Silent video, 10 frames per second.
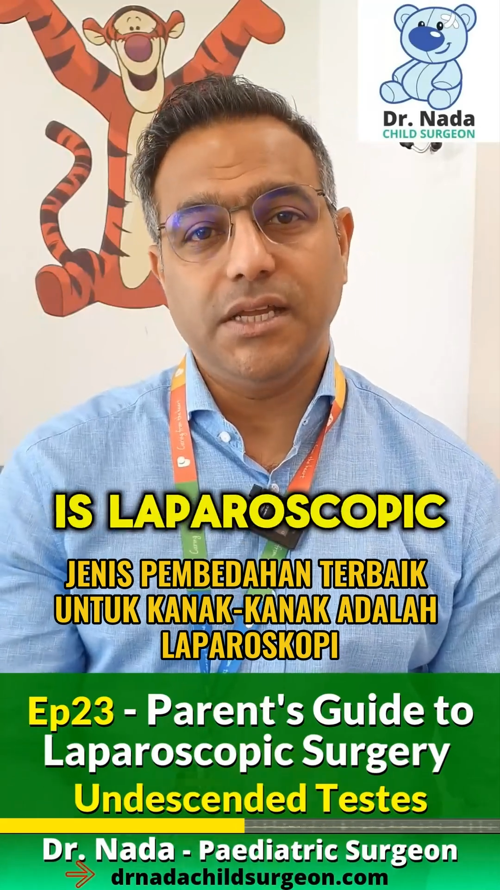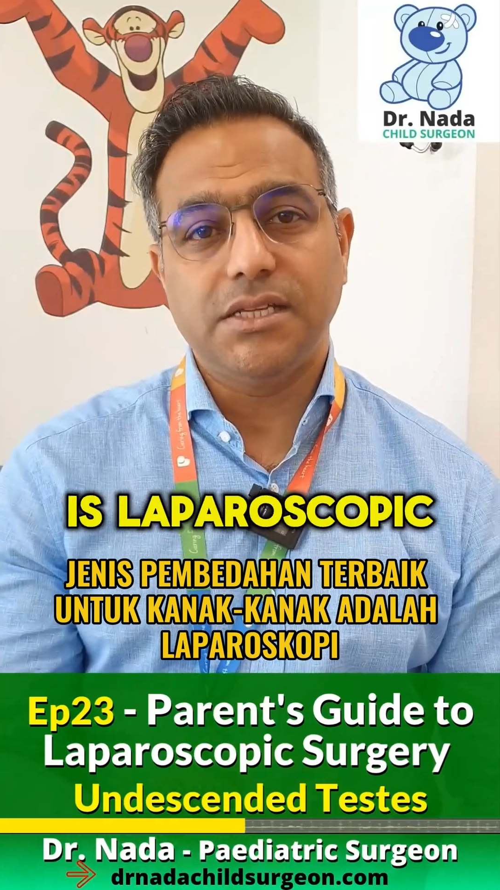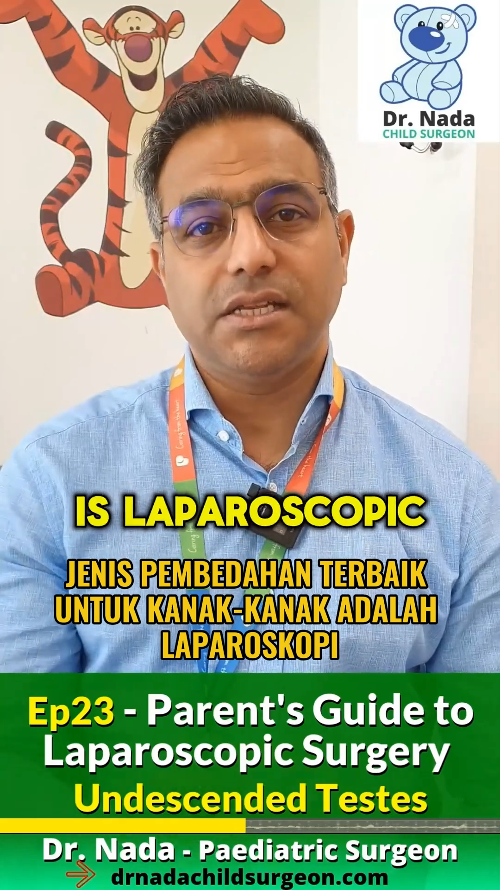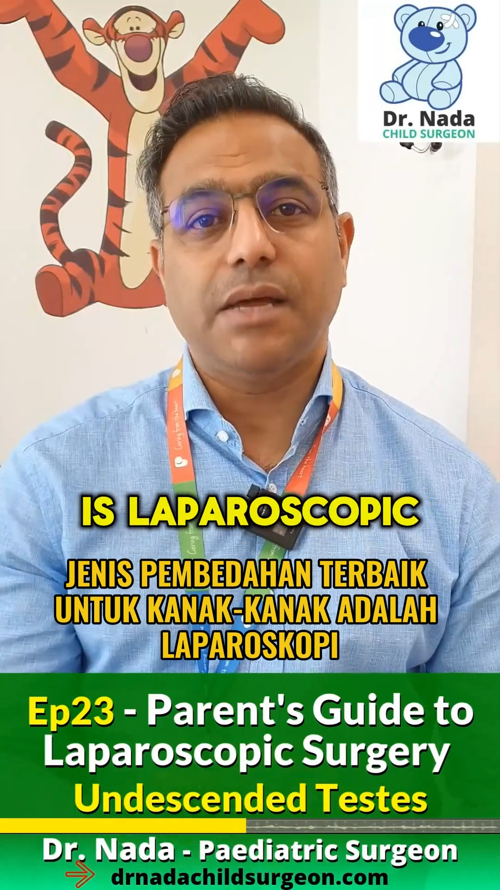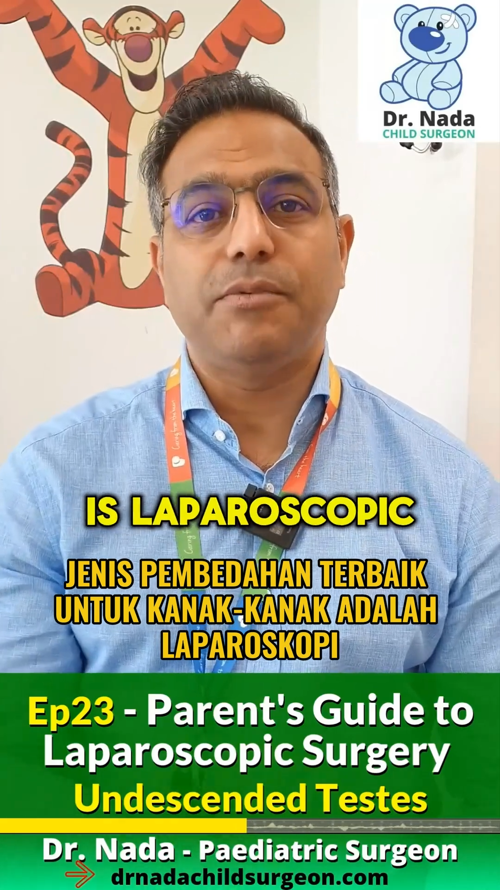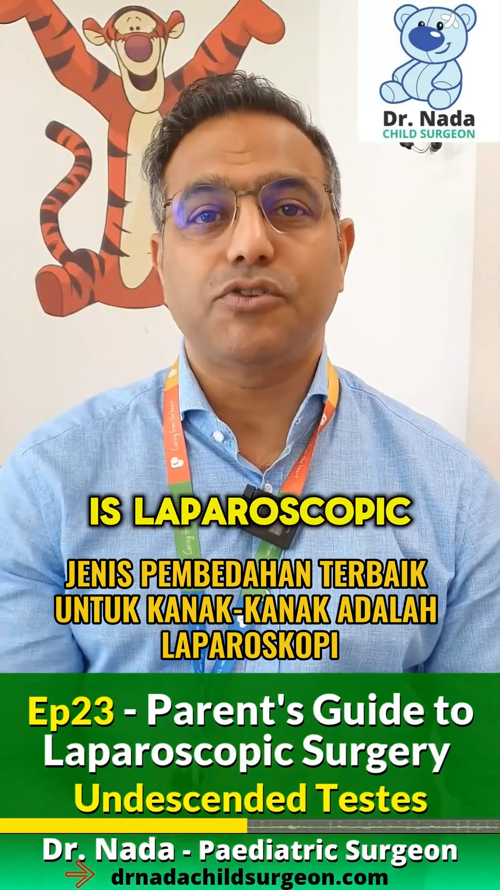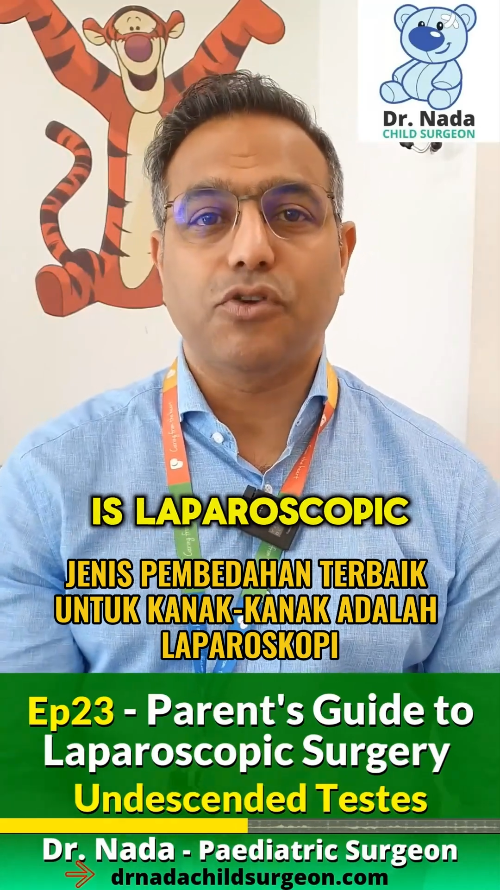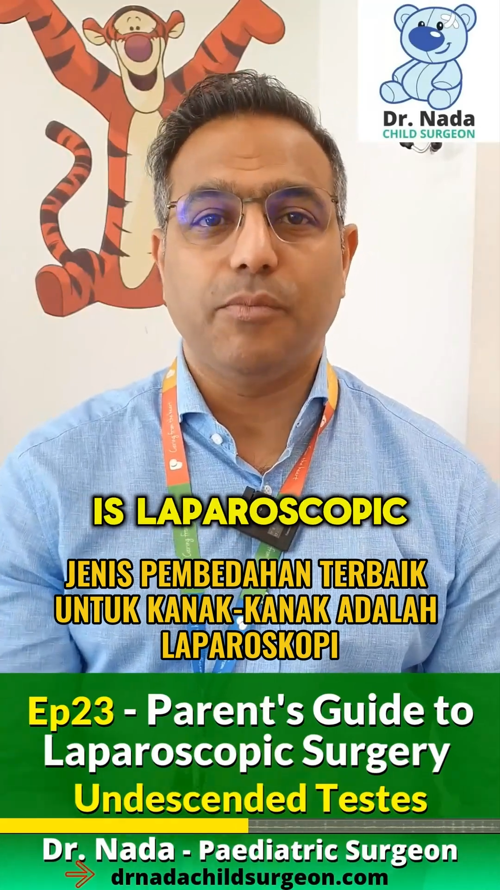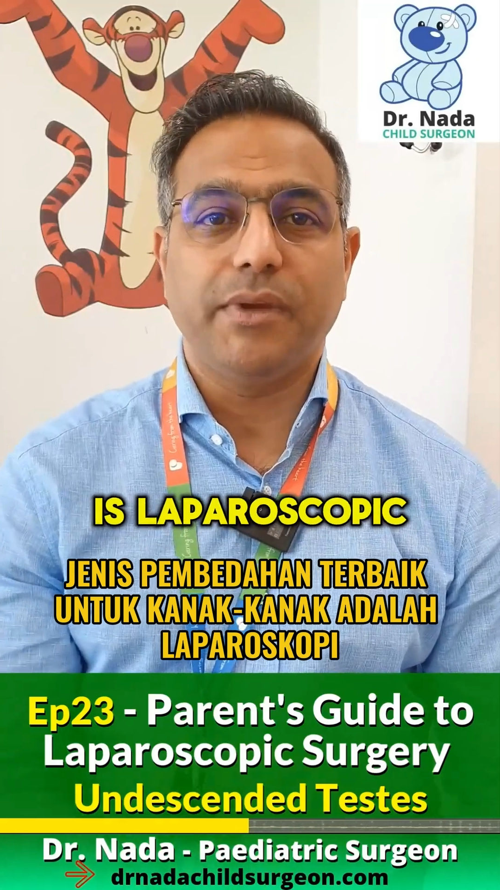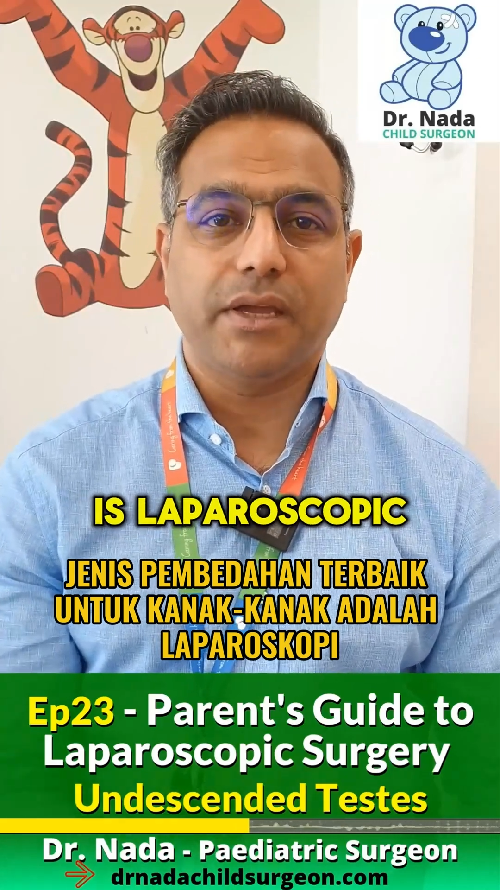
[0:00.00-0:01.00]
is
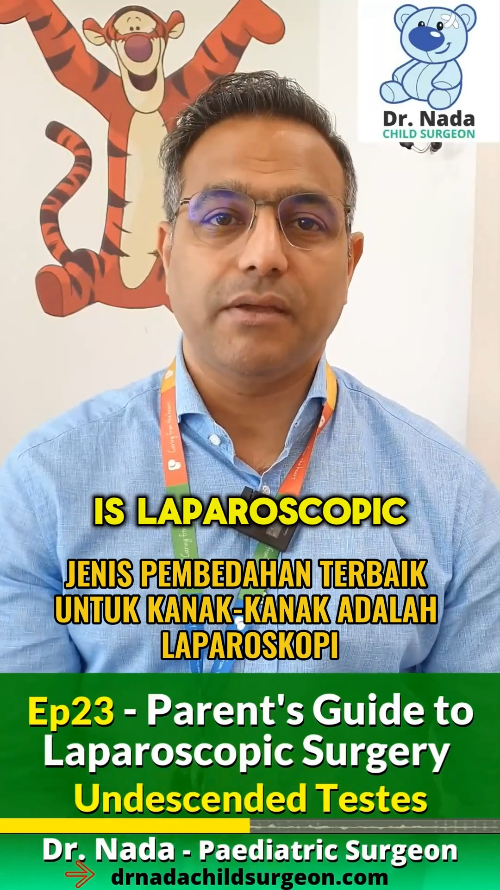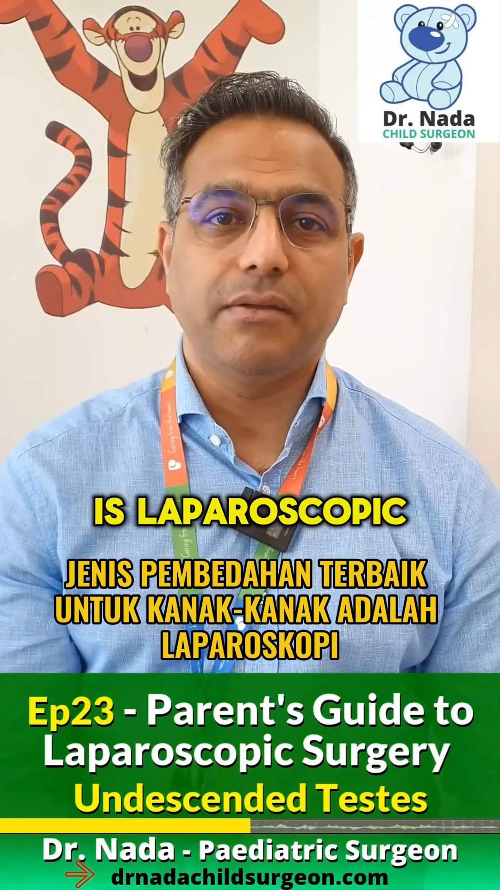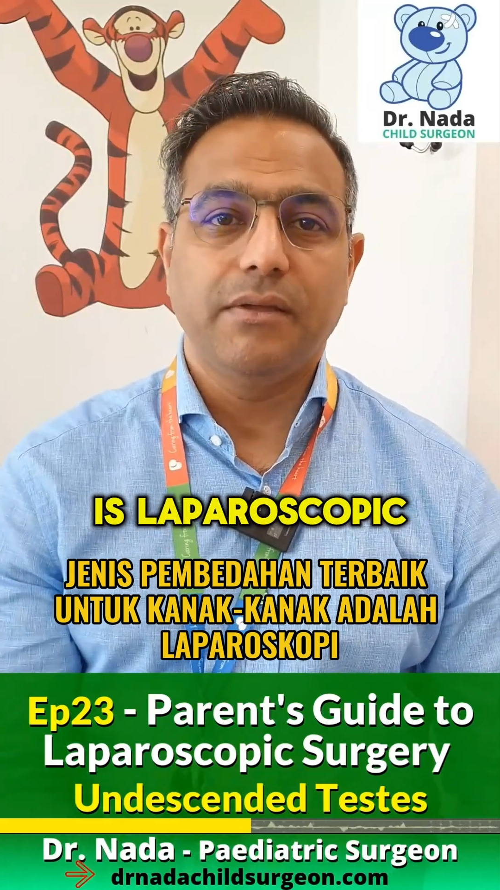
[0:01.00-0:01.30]
laparoscopic,